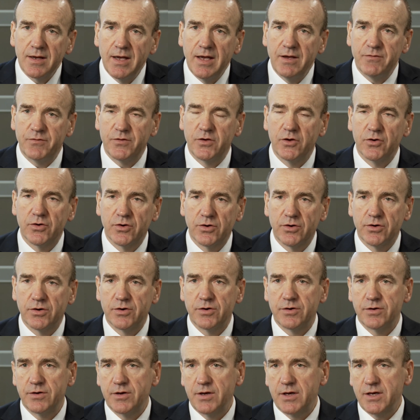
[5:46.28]
If
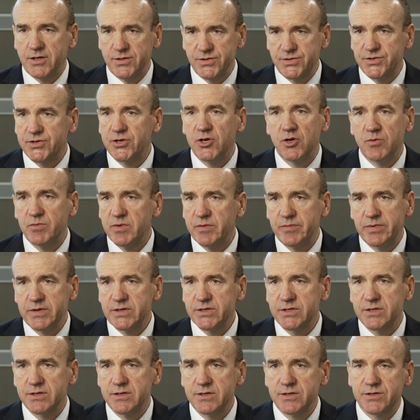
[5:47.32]
you're a consumer
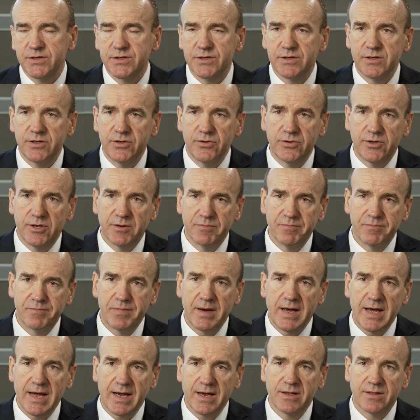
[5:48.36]
business, you can
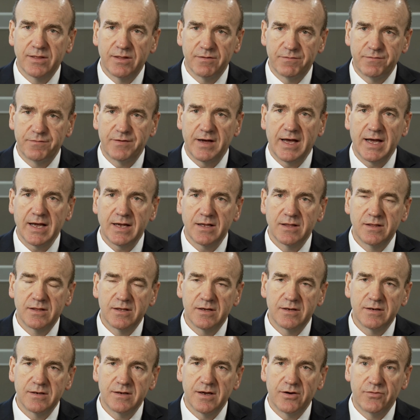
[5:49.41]
back the fact
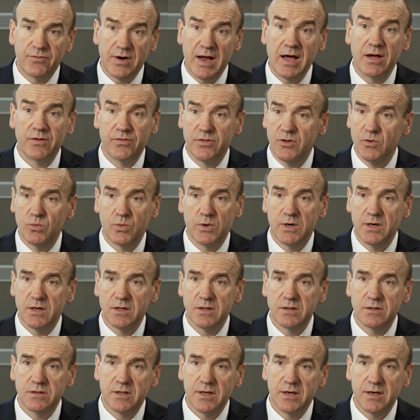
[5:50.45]
that around the
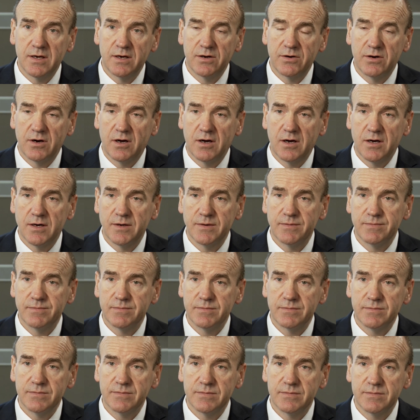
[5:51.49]
world there are
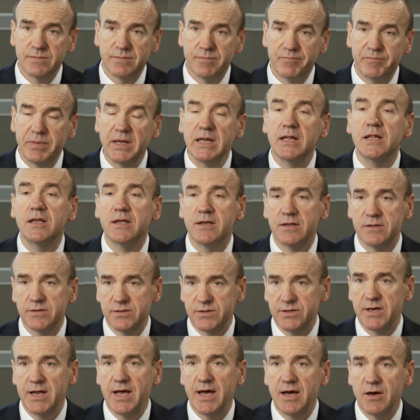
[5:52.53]

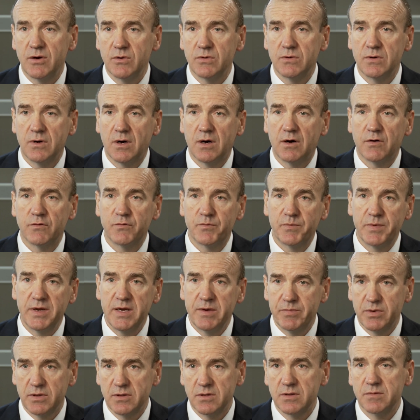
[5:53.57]
billions now of
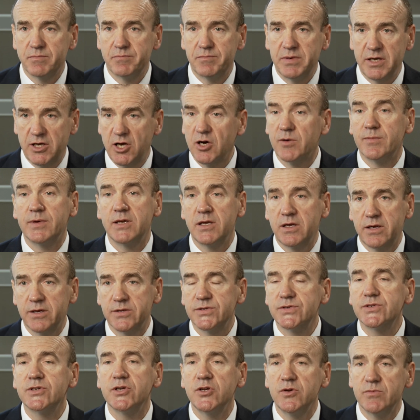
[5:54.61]
people becoming
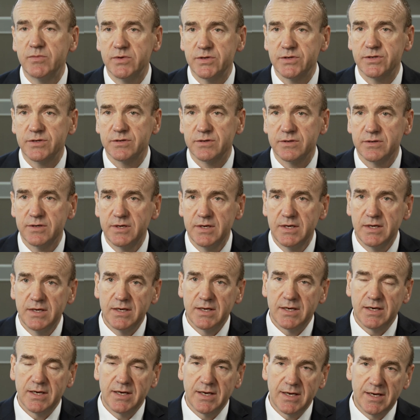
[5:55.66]
consumers,
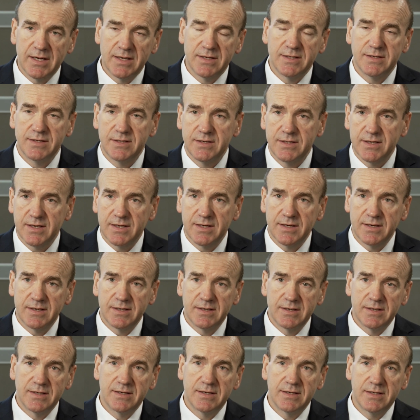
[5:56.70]
and
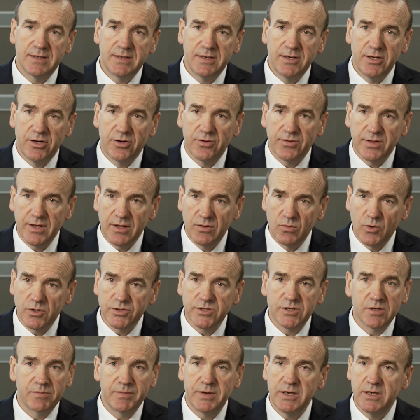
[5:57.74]
you know, they'll
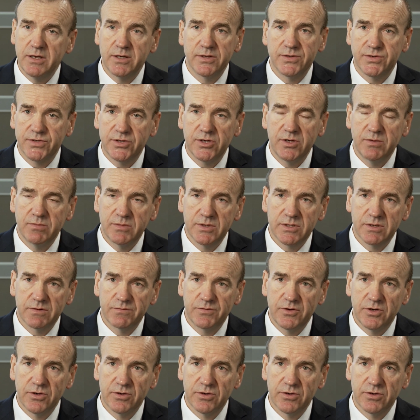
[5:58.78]
want to be consumers of